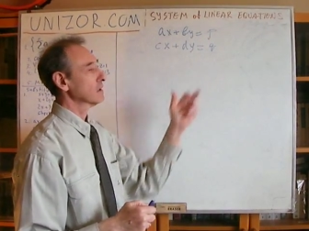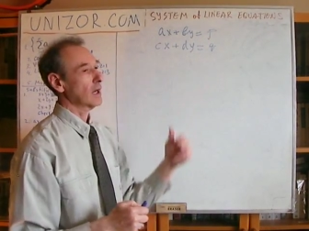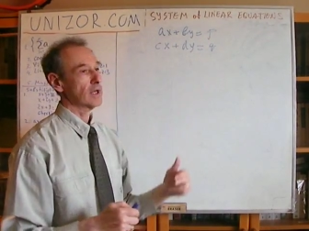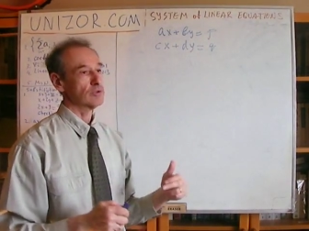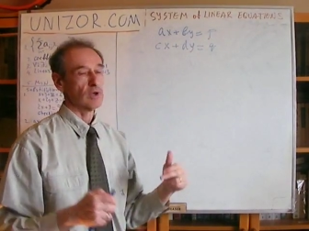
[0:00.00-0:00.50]

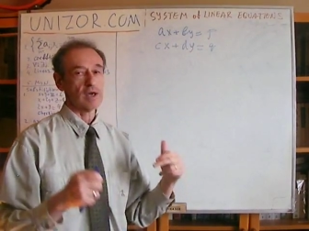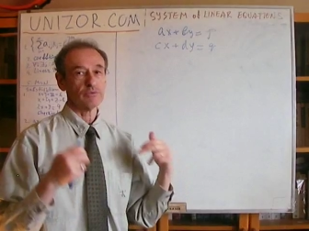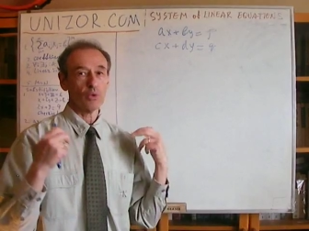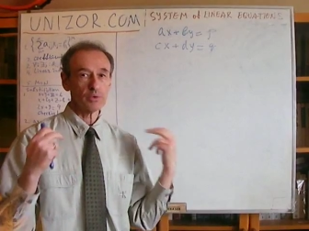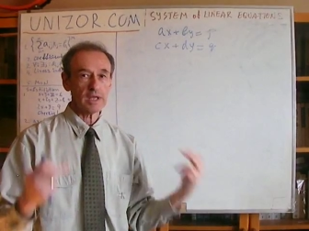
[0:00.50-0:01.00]
line, you have
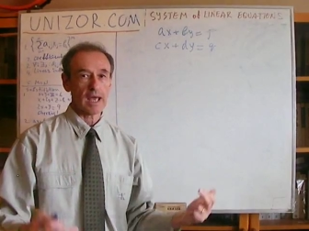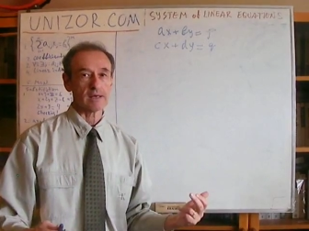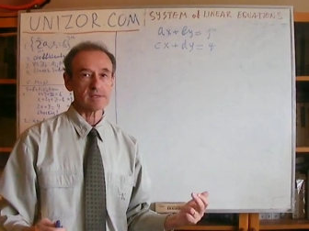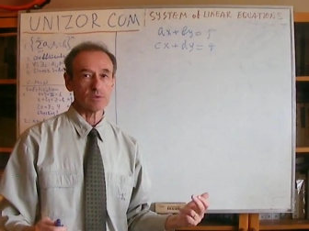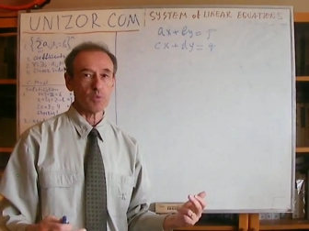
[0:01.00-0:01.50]
all the
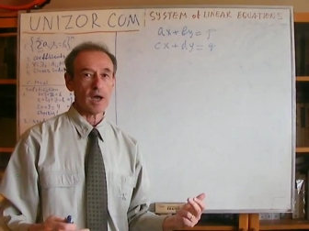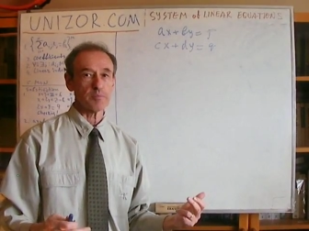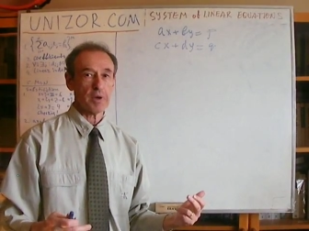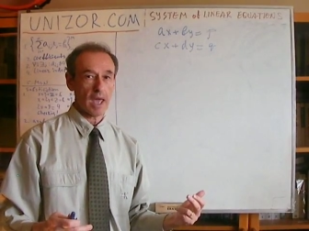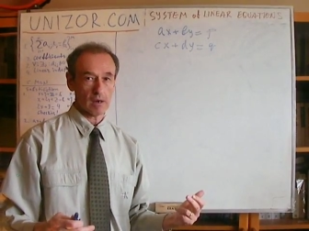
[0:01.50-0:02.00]
x and y
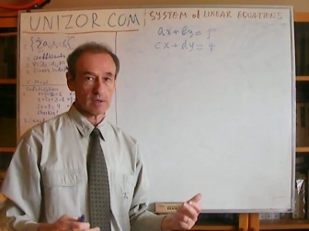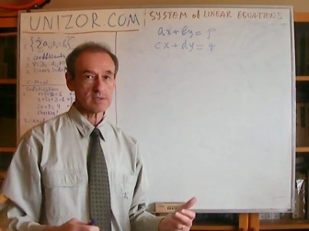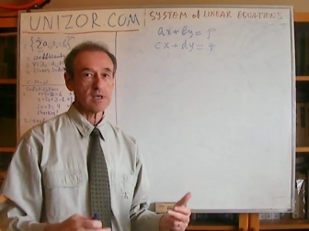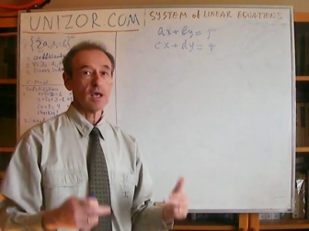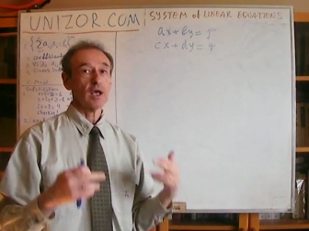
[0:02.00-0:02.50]

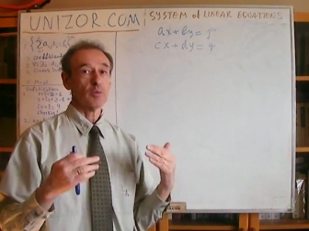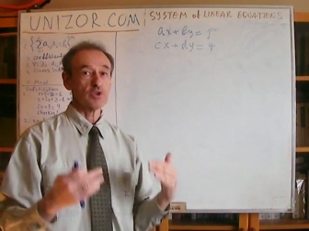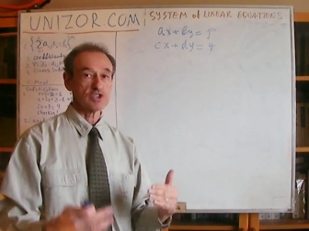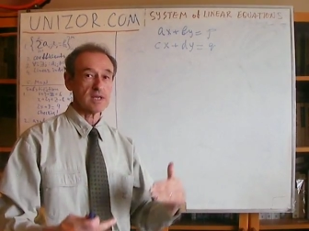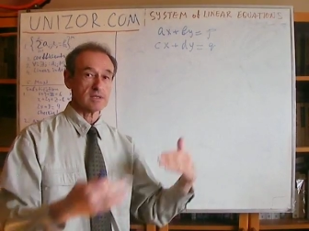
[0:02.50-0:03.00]
pairs
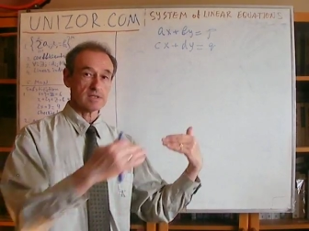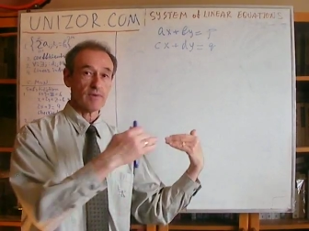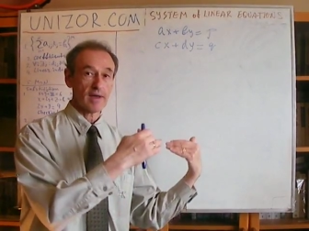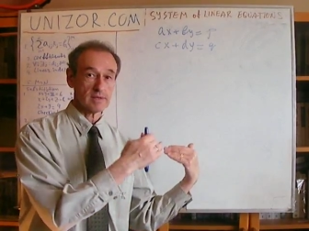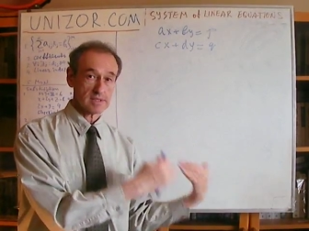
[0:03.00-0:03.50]
which
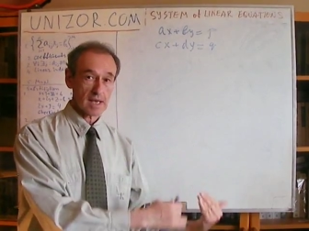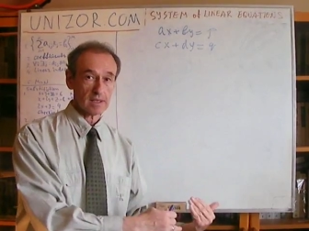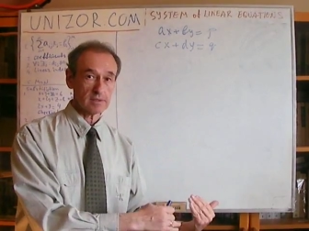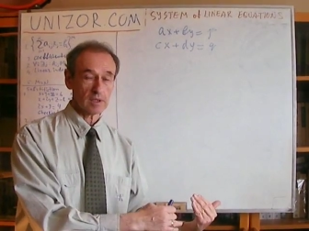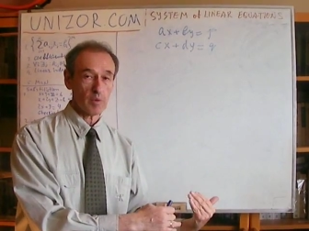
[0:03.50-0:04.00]
satisfy the
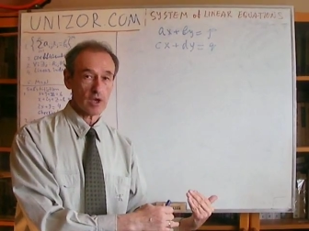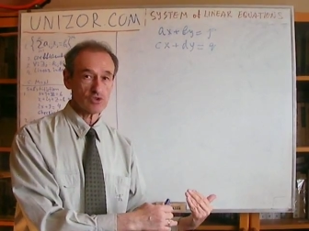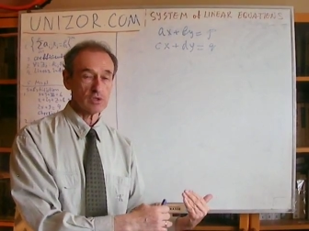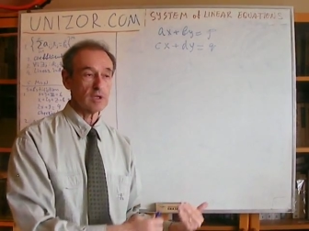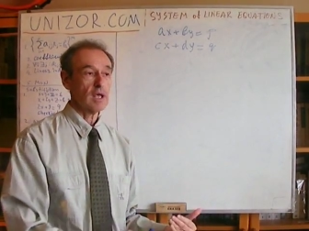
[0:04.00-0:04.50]
second
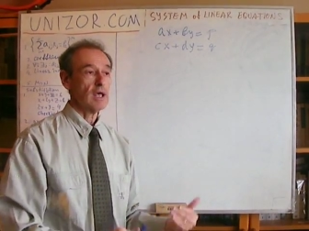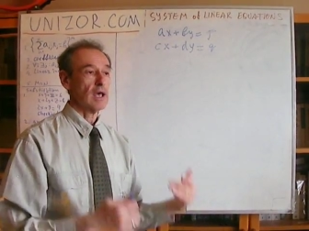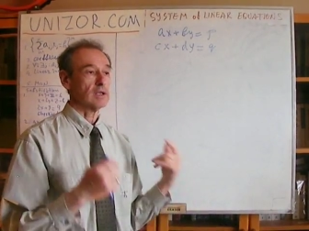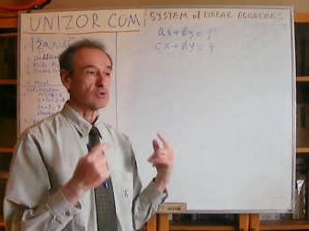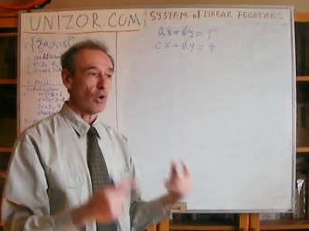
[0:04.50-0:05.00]
equation.
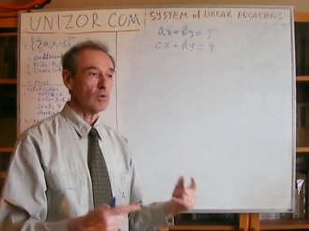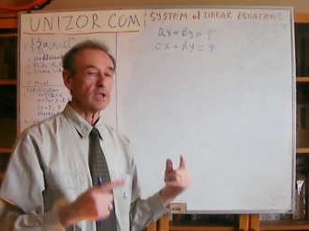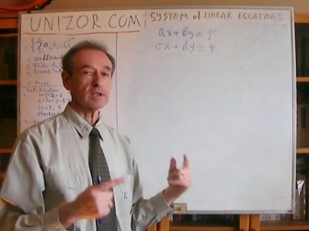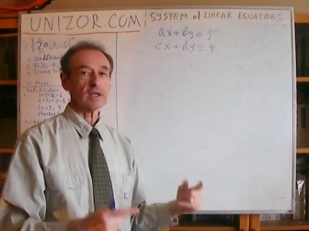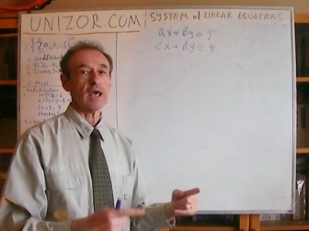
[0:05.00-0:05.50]
And
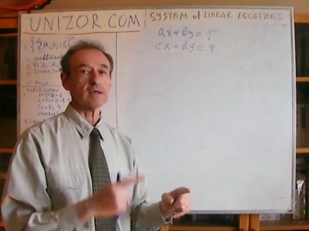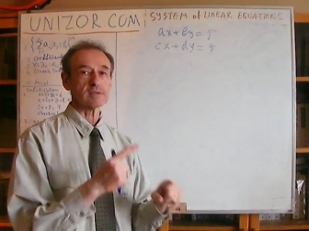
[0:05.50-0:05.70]
only in case